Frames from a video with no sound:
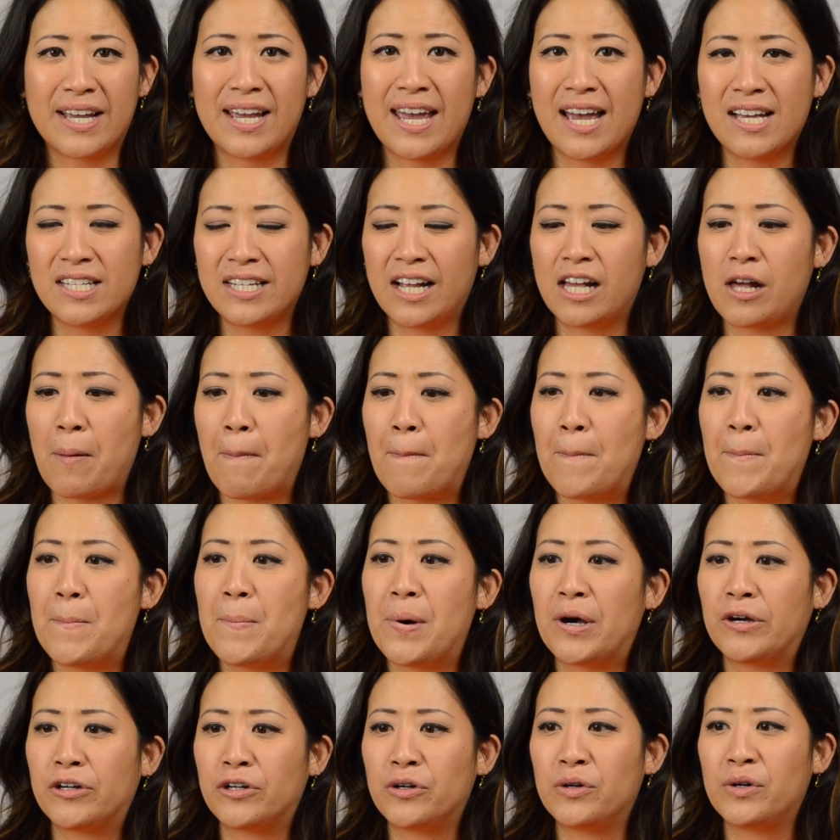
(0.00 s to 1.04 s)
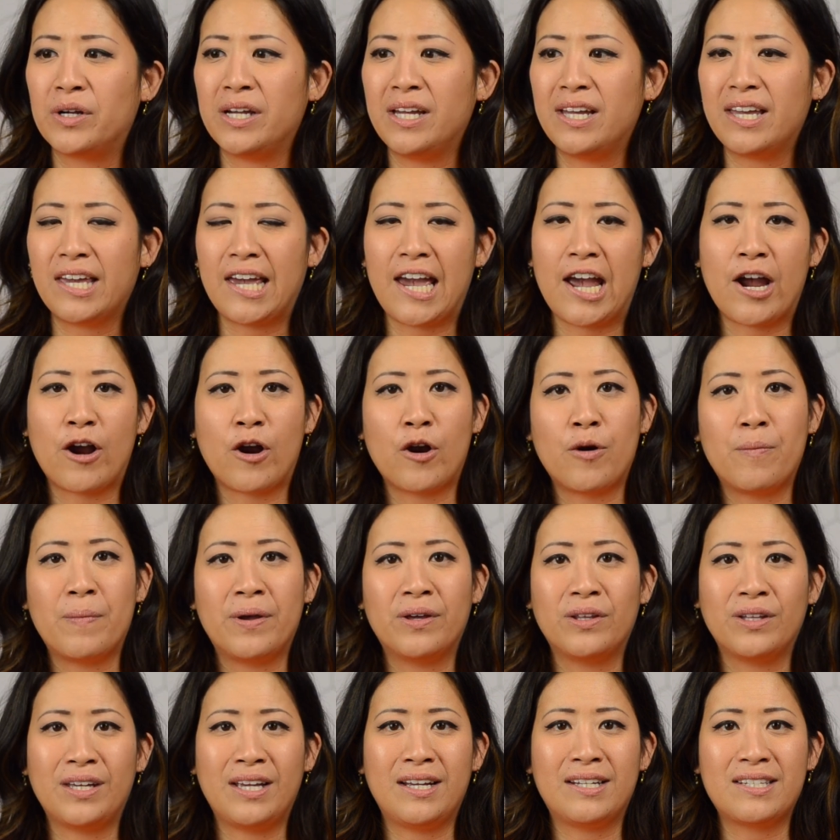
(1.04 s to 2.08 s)
It has like a buttery,
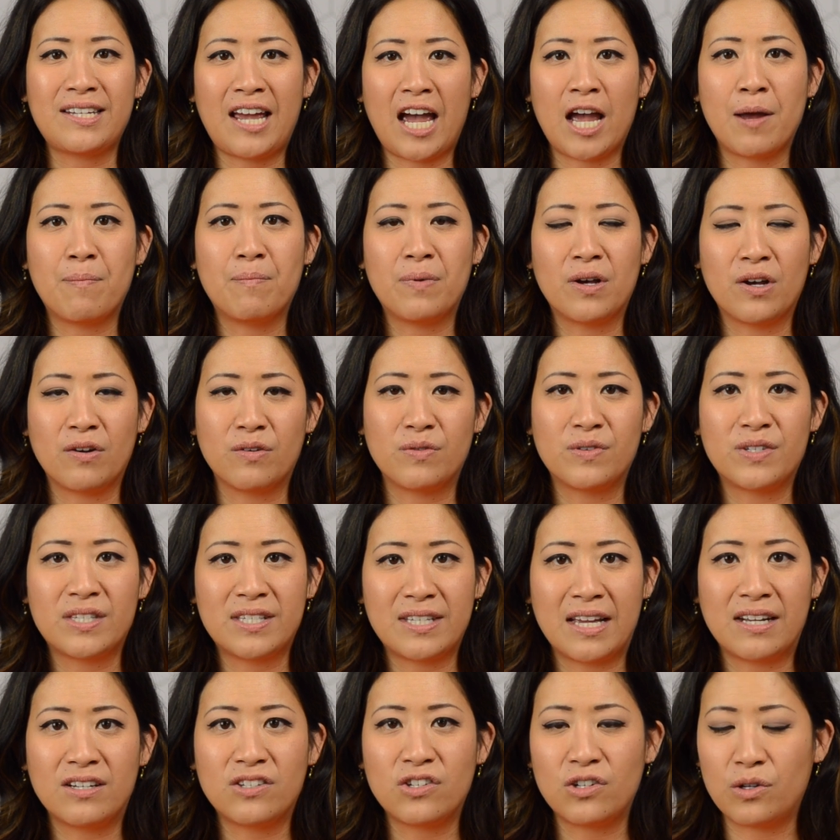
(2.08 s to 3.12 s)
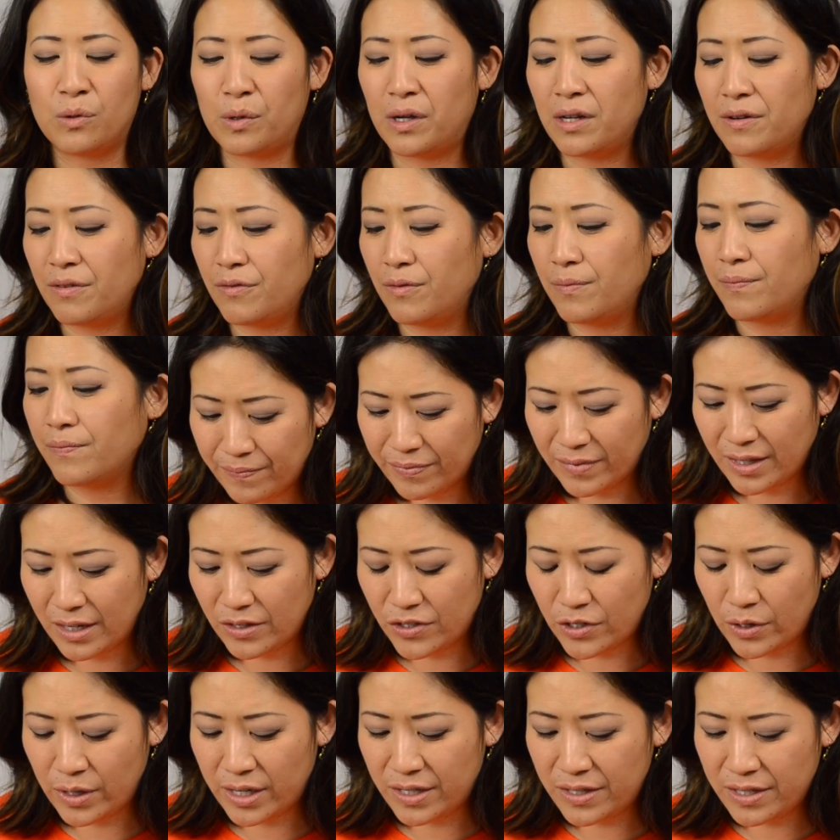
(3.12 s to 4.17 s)
caramelly type of scent to it.
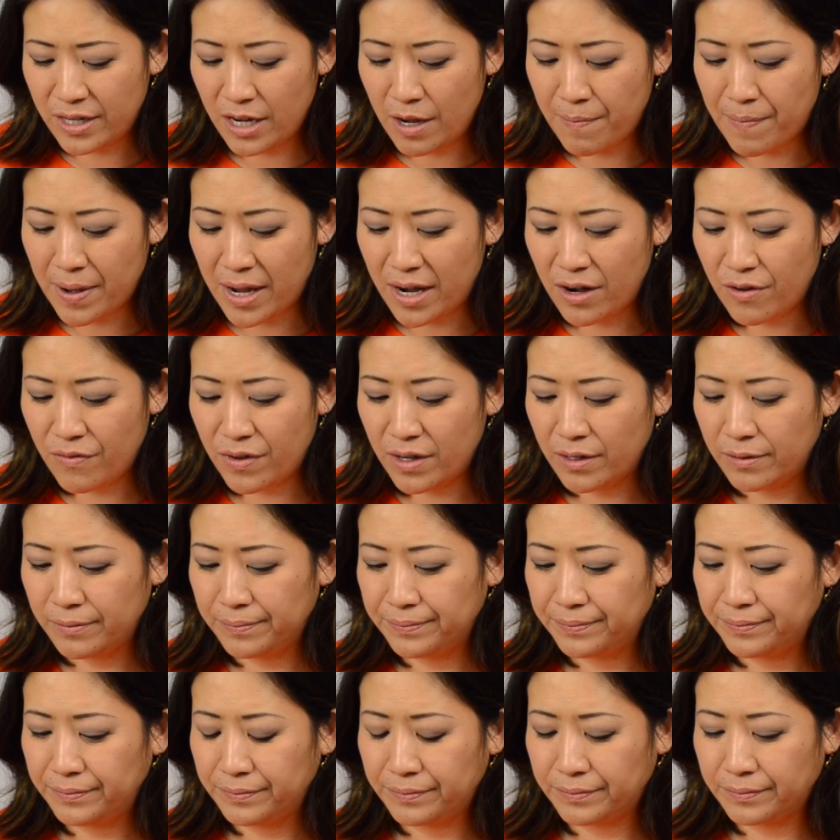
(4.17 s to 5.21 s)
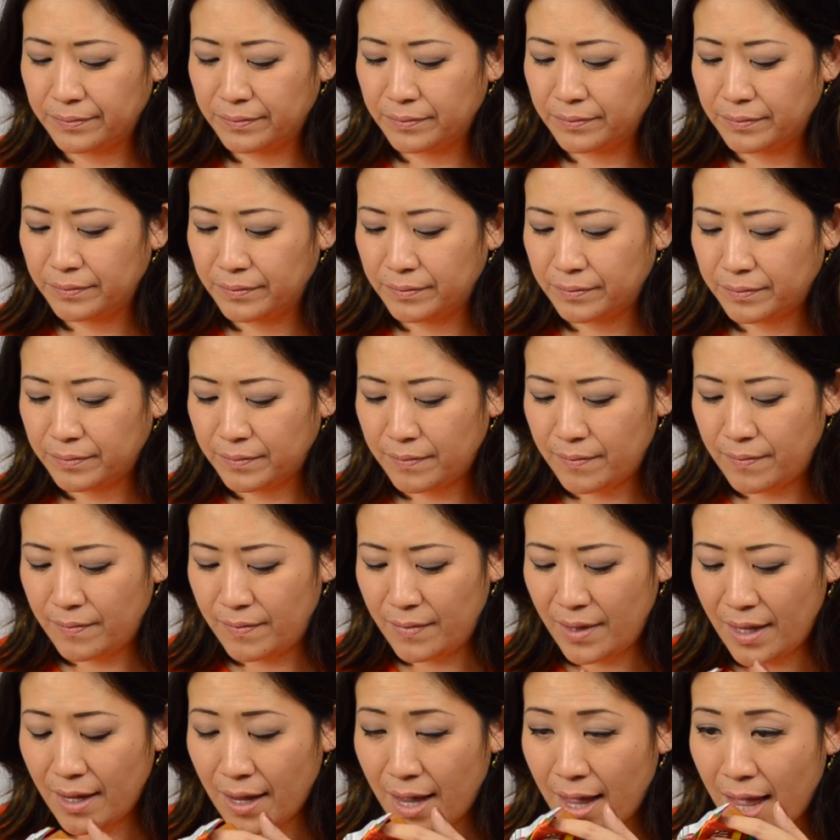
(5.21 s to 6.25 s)
So let's take a bite of it.